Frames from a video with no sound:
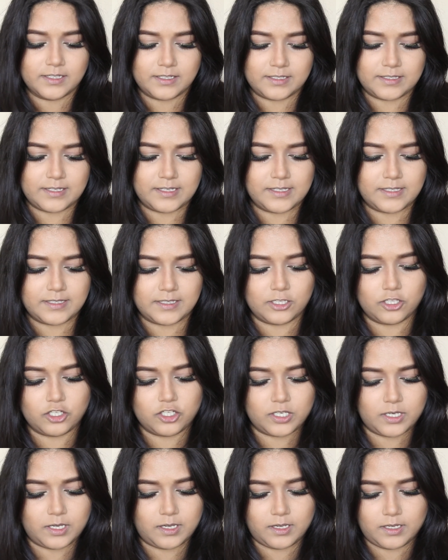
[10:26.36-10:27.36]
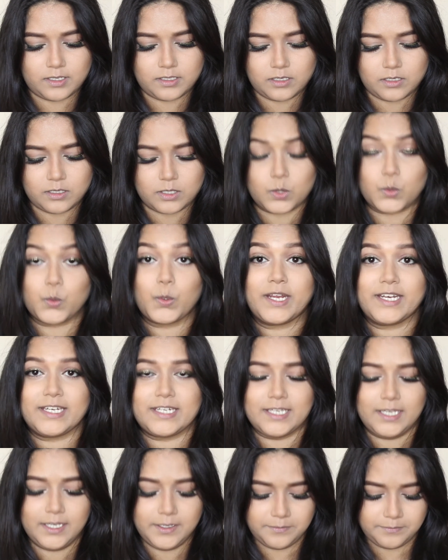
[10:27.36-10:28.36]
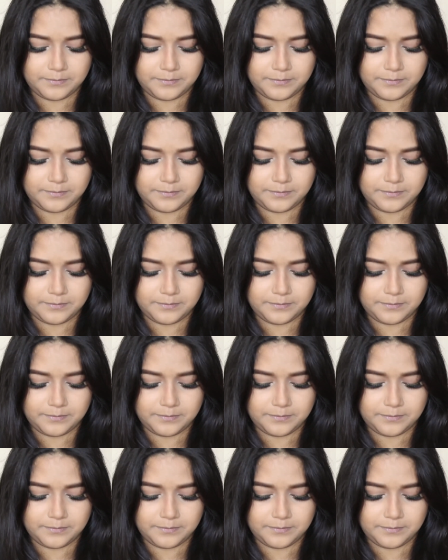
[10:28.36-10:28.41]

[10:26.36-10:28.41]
This is in the shade 20.